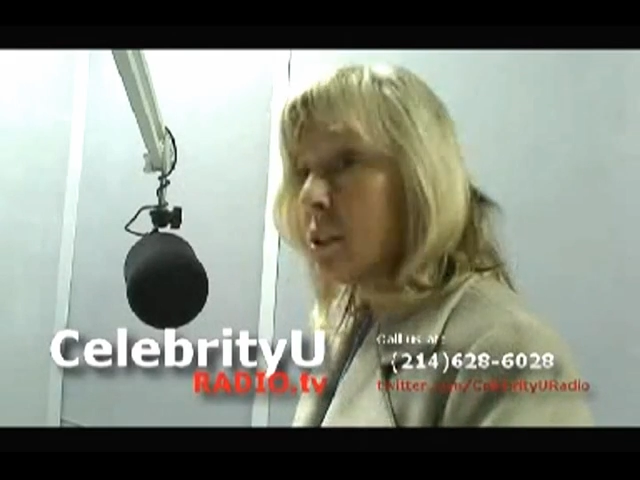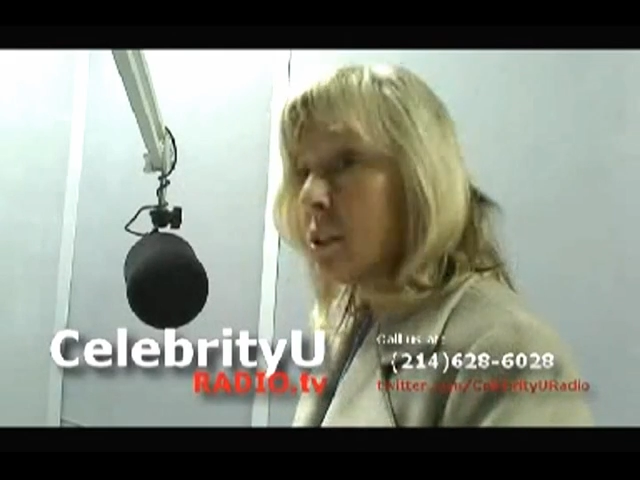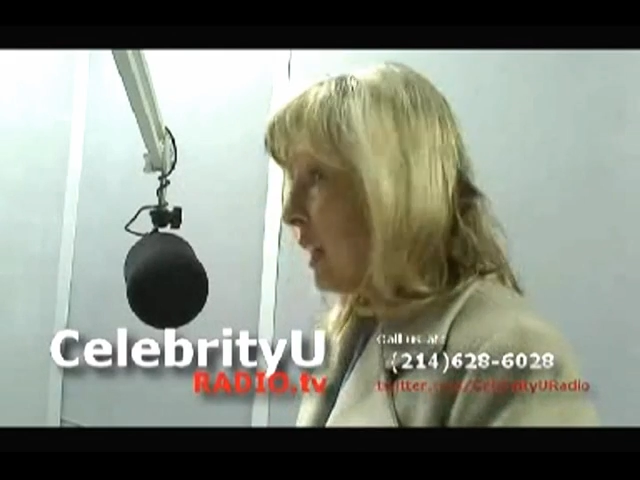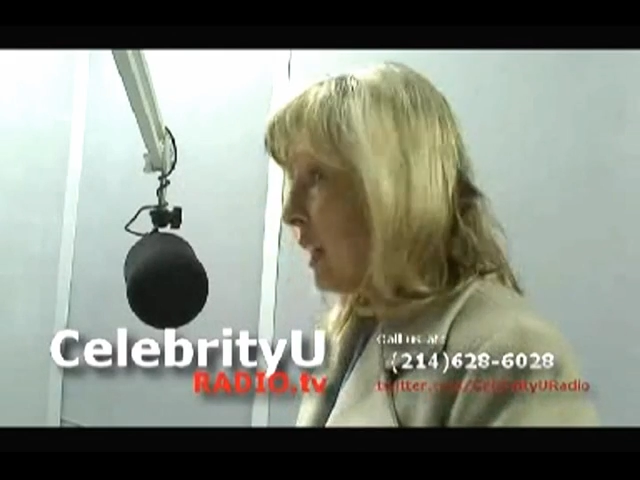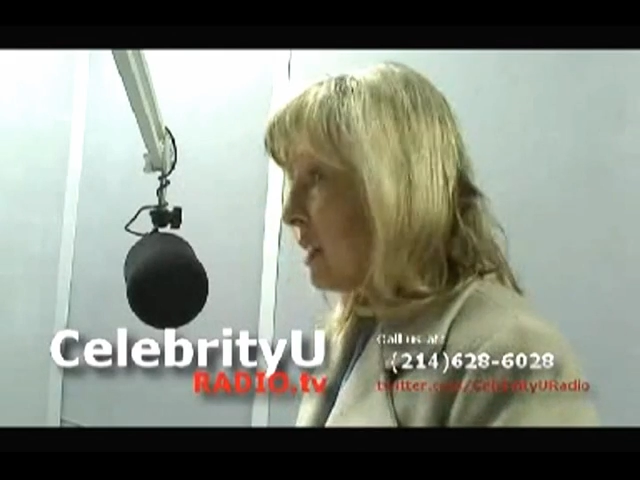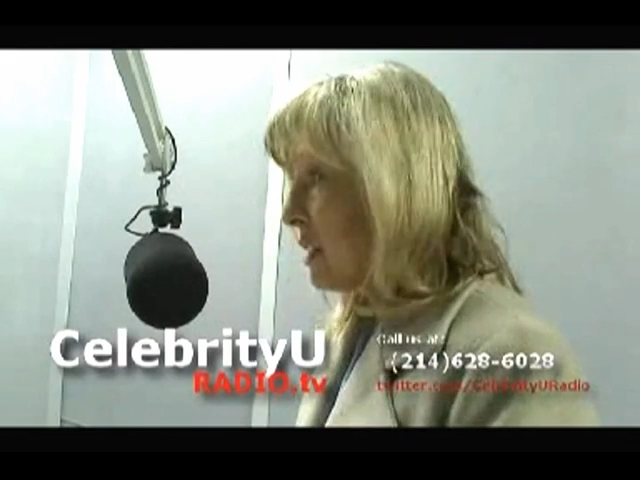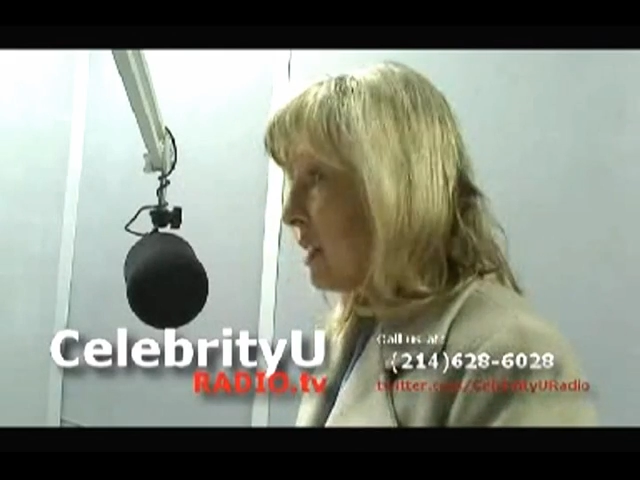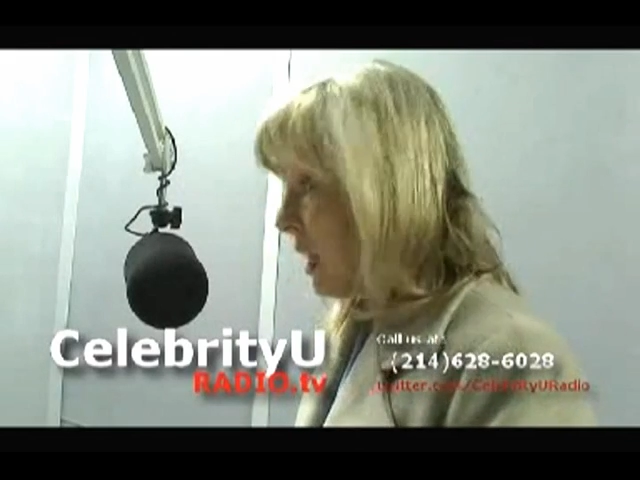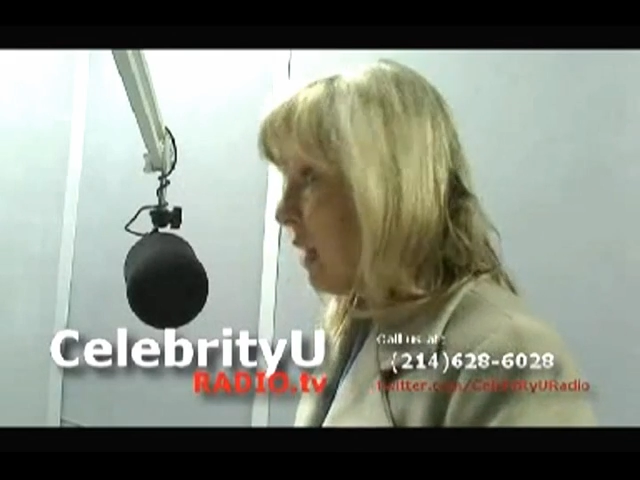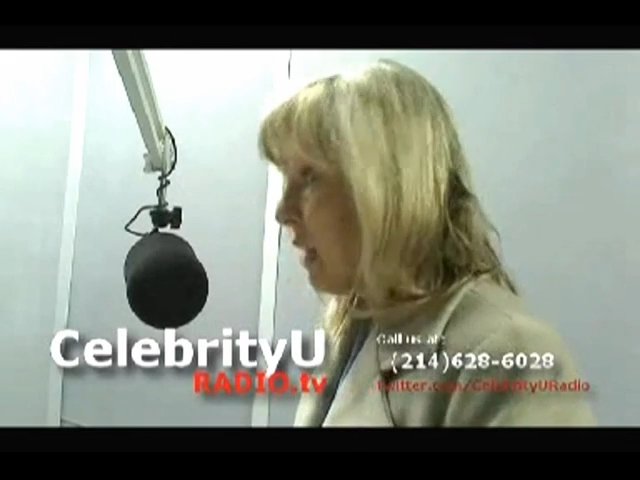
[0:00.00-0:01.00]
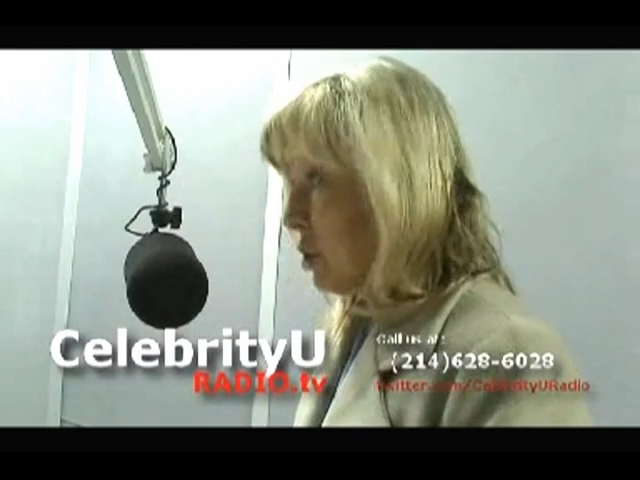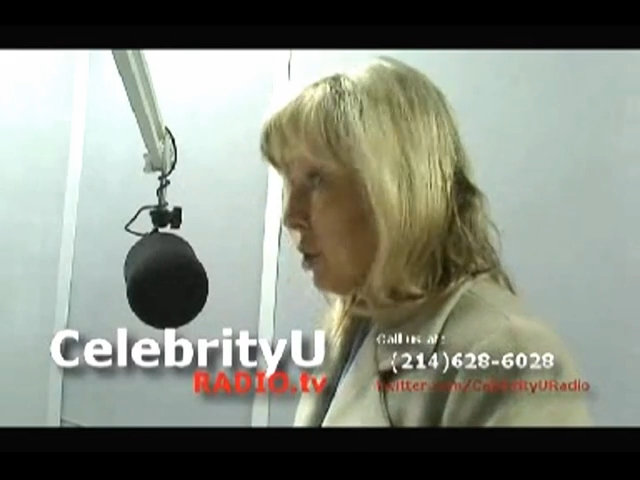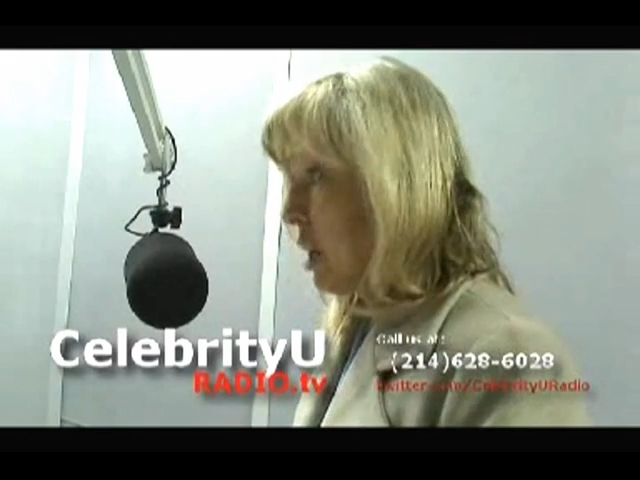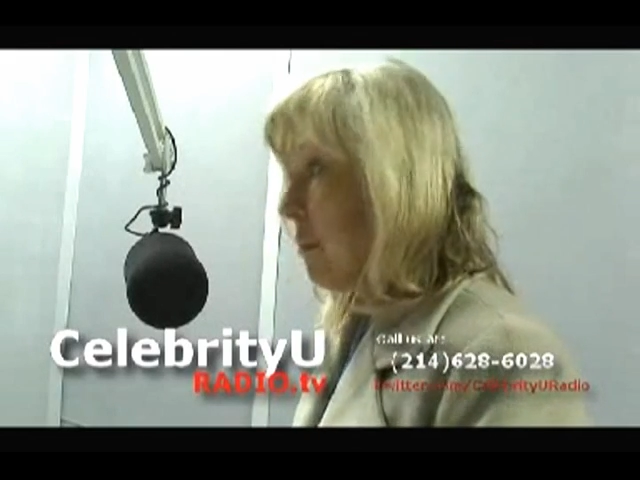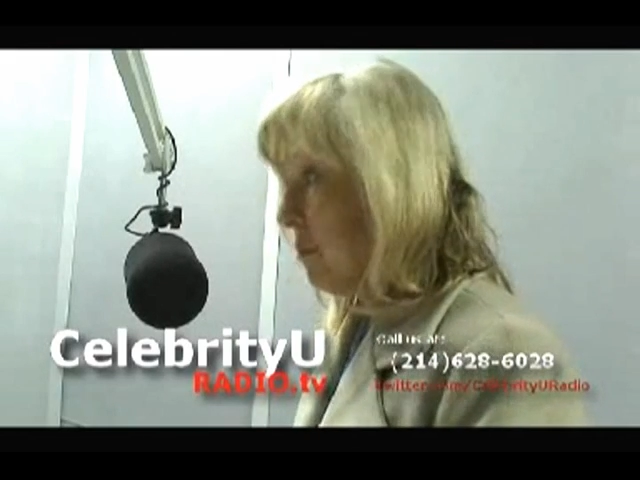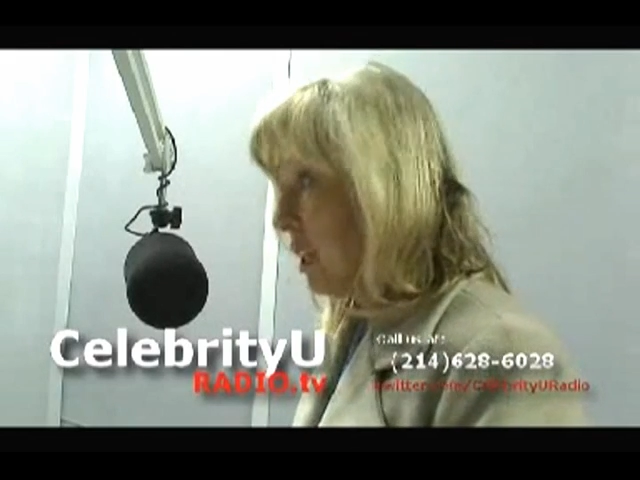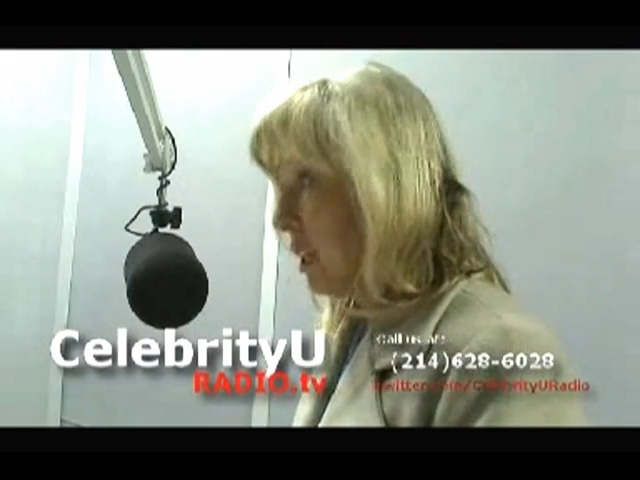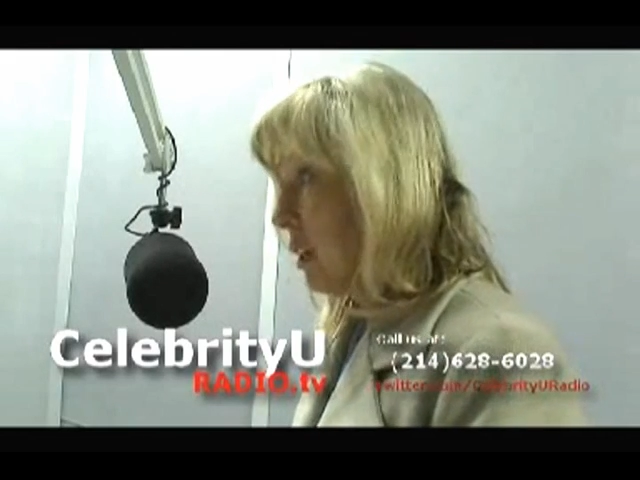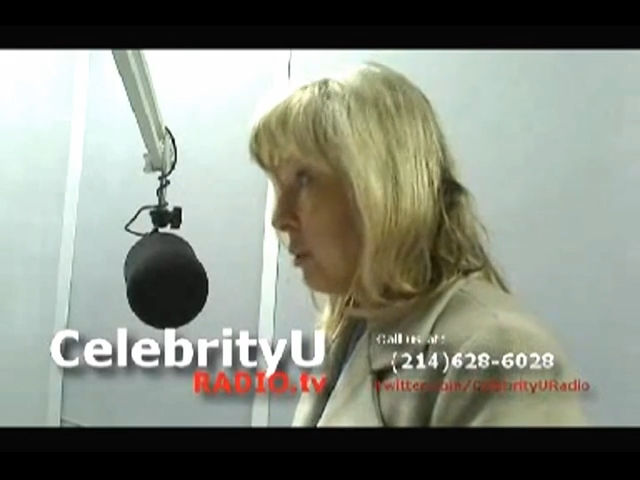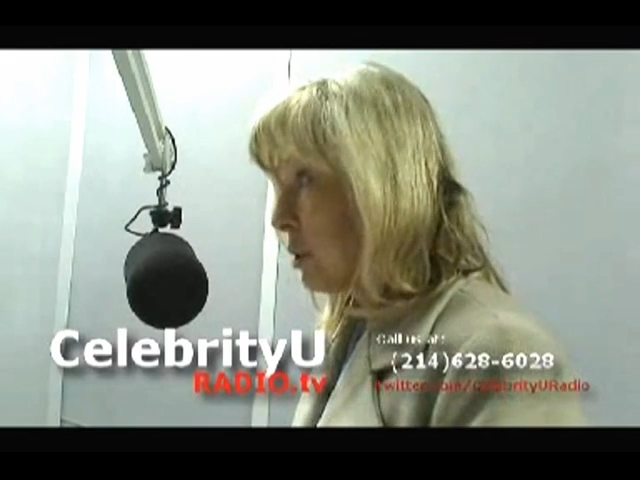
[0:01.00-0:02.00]
in 2011 to have
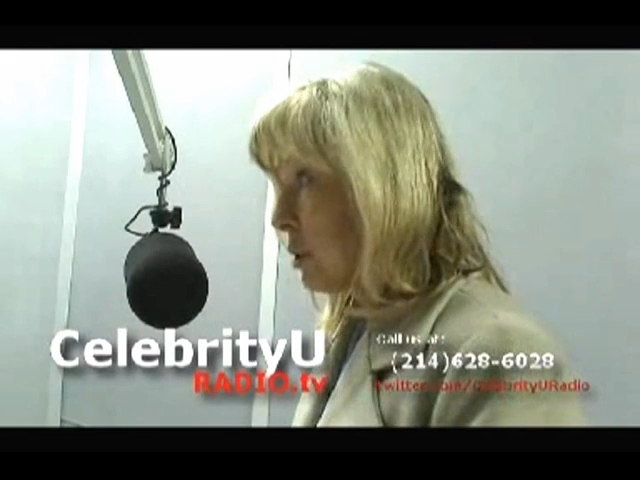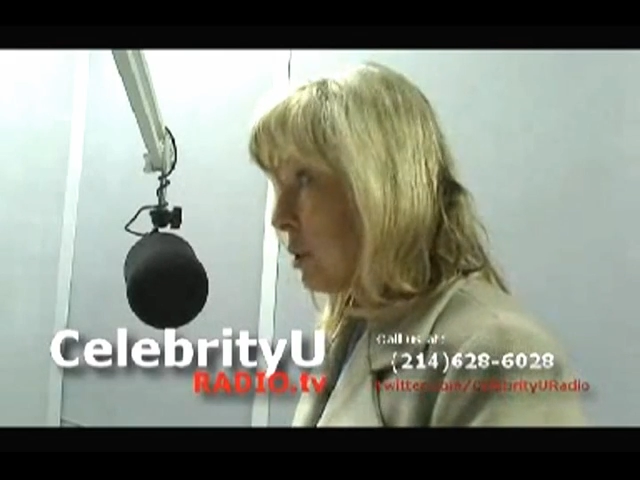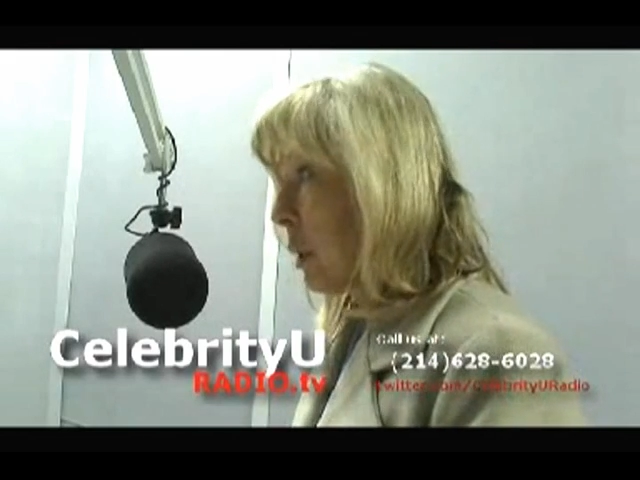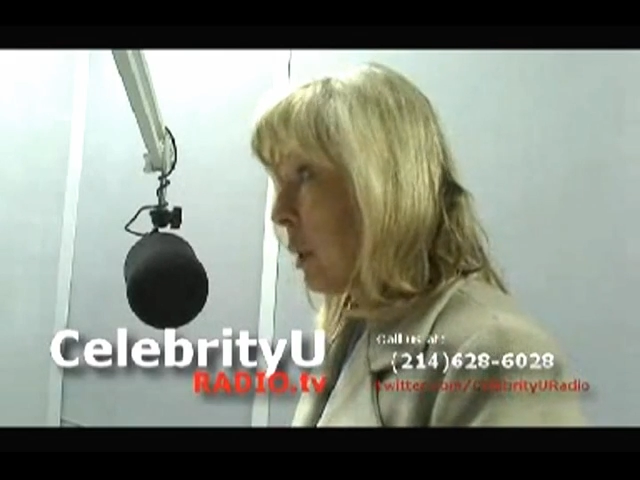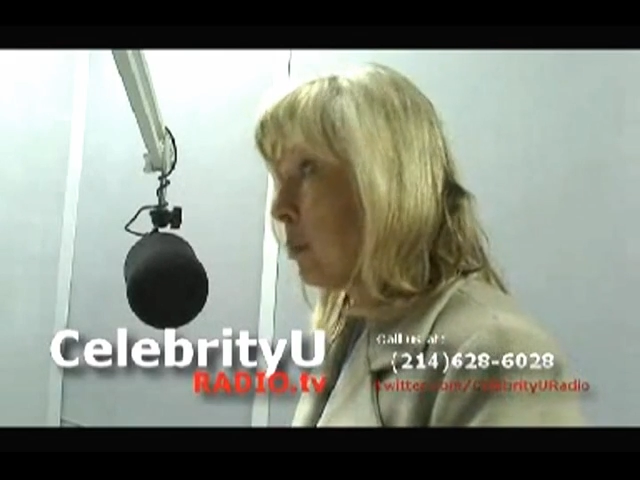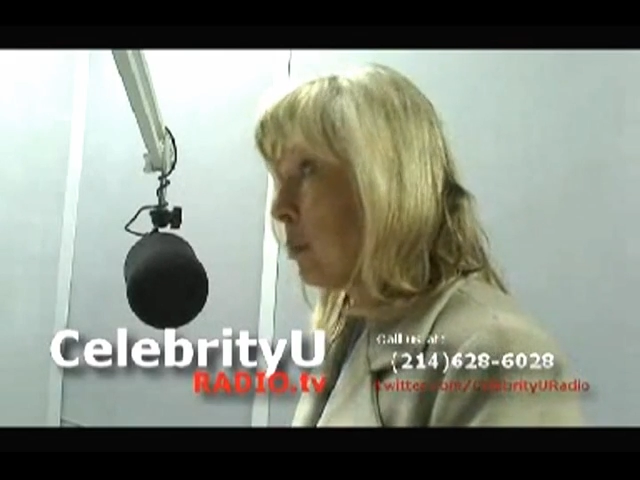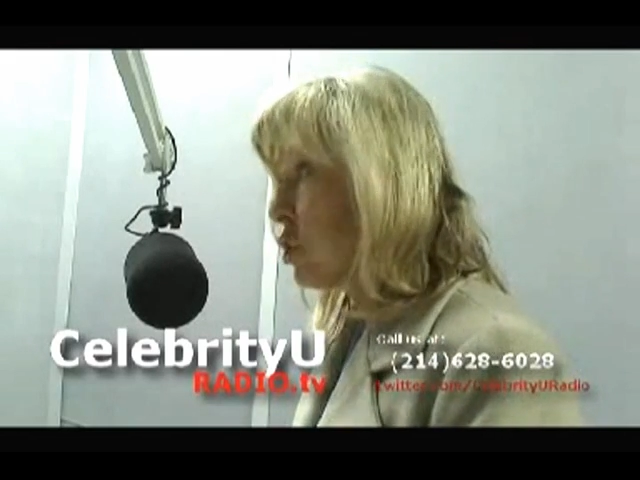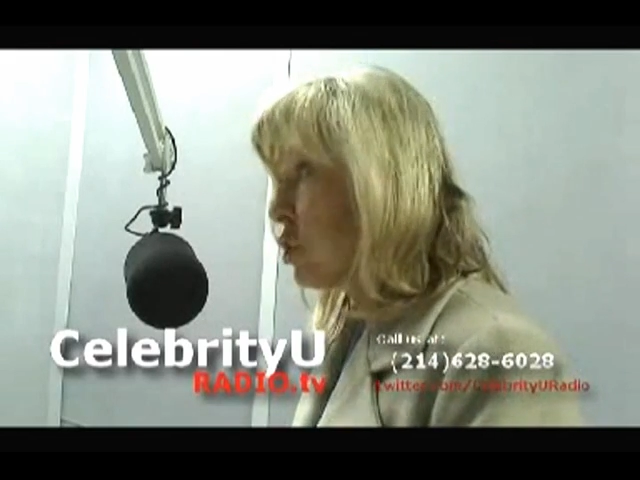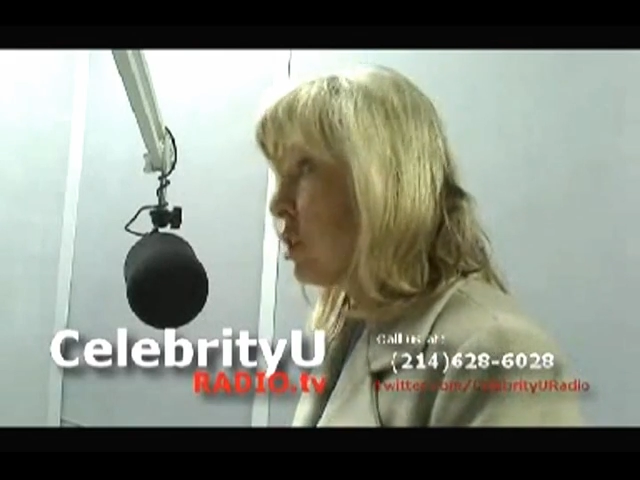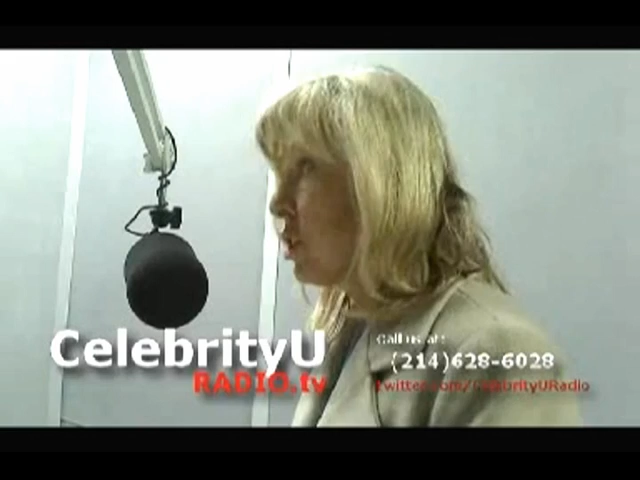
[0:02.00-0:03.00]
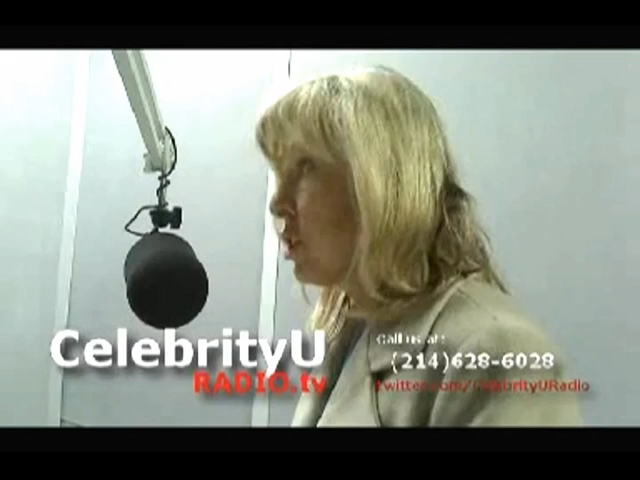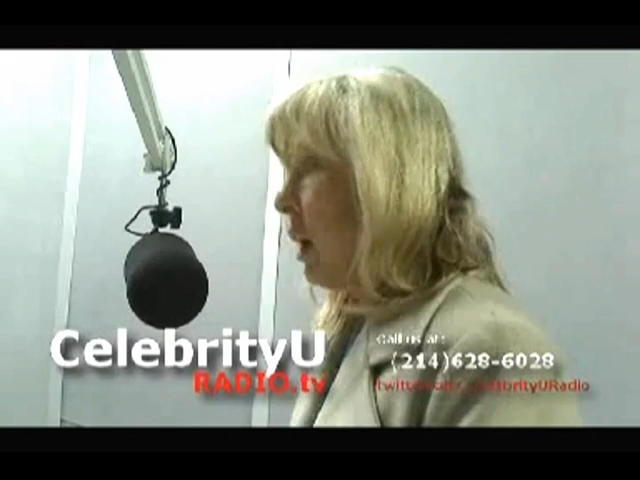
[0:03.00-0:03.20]
videos published